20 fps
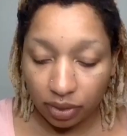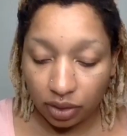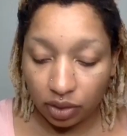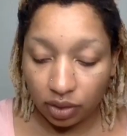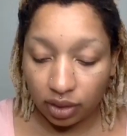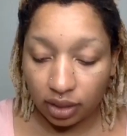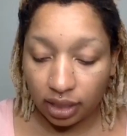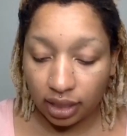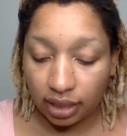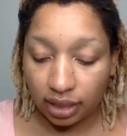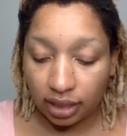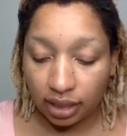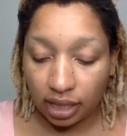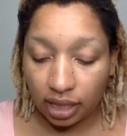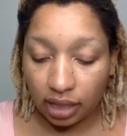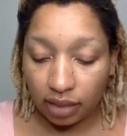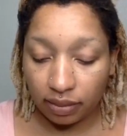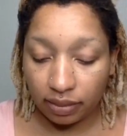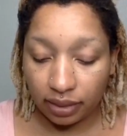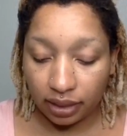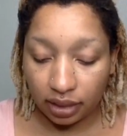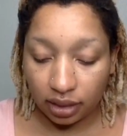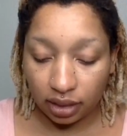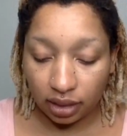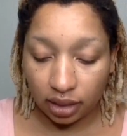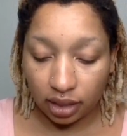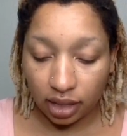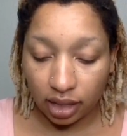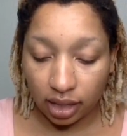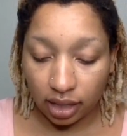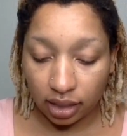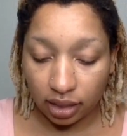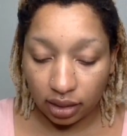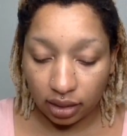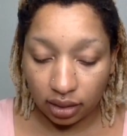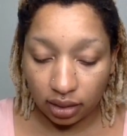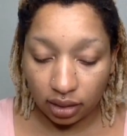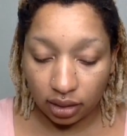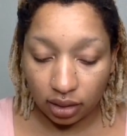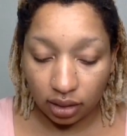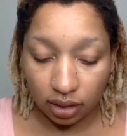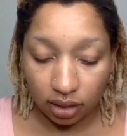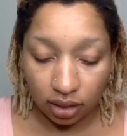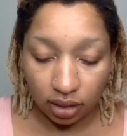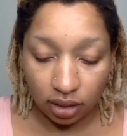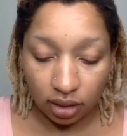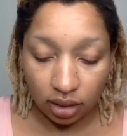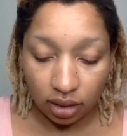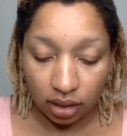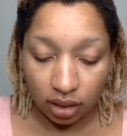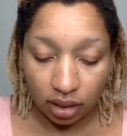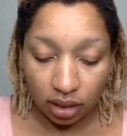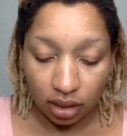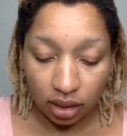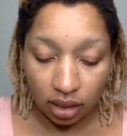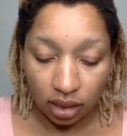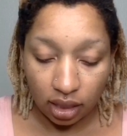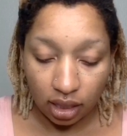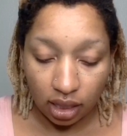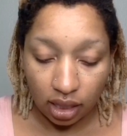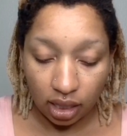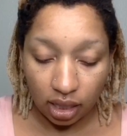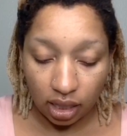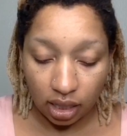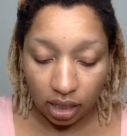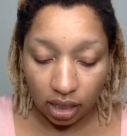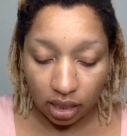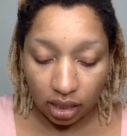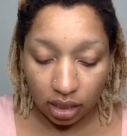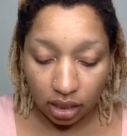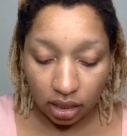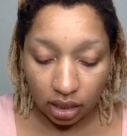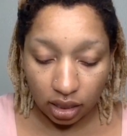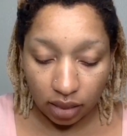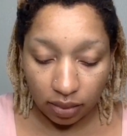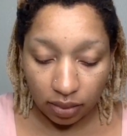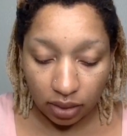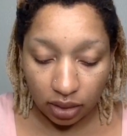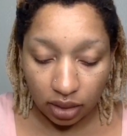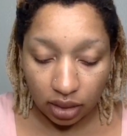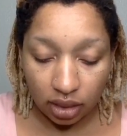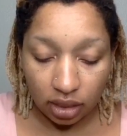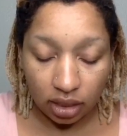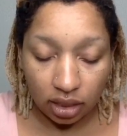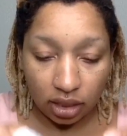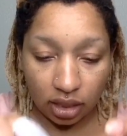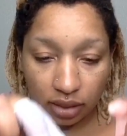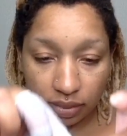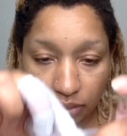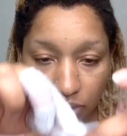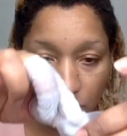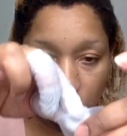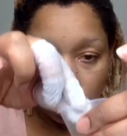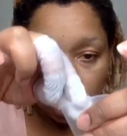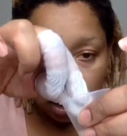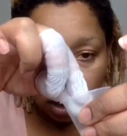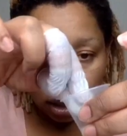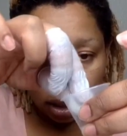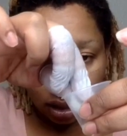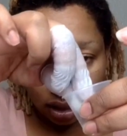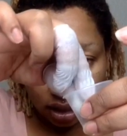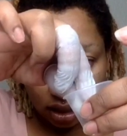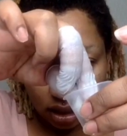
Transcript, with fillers: use that same piece of gauze and I'm gonna dip just a